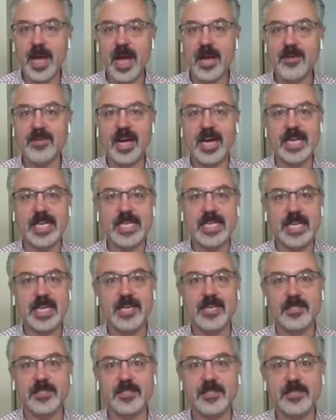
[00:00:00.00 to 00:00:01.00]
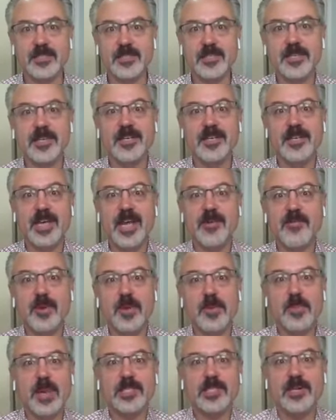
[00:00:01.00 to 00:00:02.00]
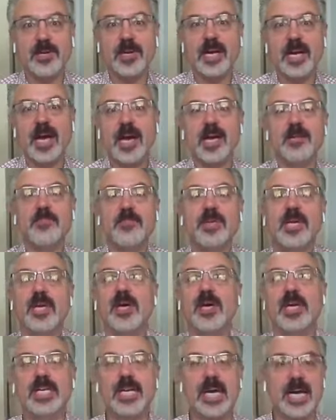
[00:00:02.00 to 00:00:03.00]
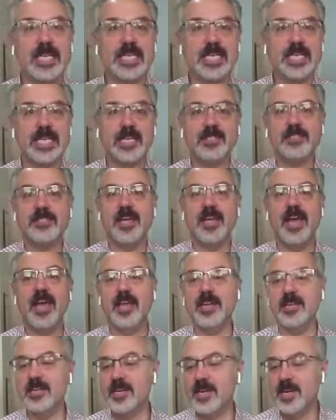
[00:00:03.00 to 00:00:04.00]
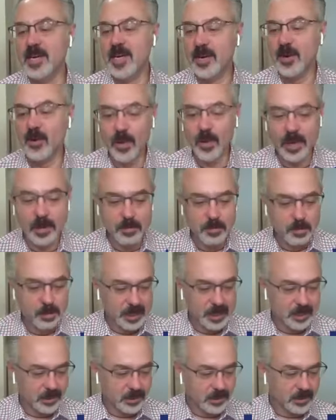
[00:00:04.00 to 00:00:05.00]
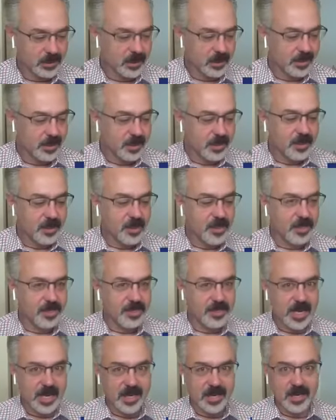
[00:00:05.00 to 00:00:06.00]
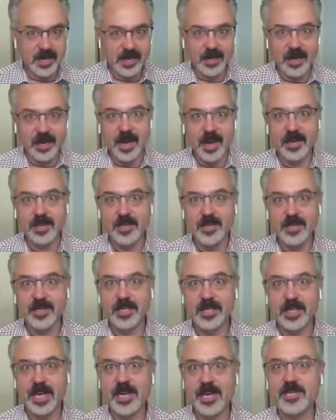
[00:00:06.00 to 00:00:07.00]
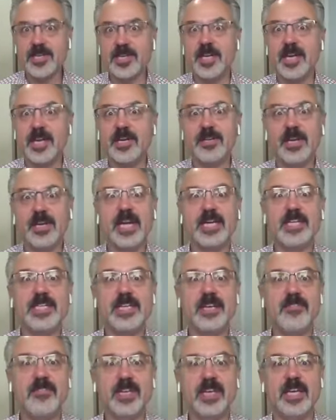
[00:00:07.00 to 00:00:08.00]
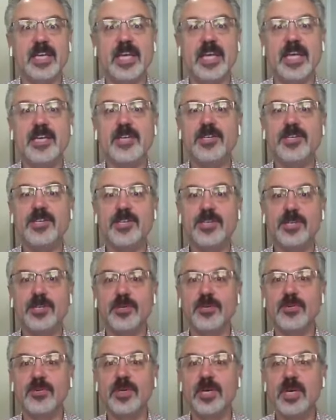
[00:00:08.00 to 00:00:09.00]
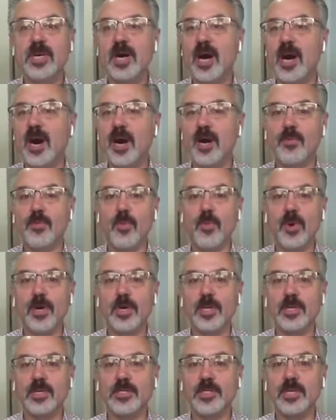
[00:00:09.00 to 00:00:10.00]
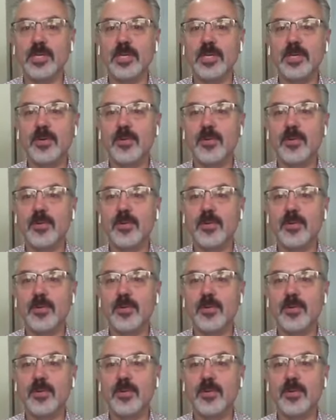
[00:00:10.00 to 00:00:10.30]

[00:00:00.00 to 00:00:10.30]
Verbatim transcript: have ideas and we base our economy on ideas and we build thinking and creation and creativity into our world.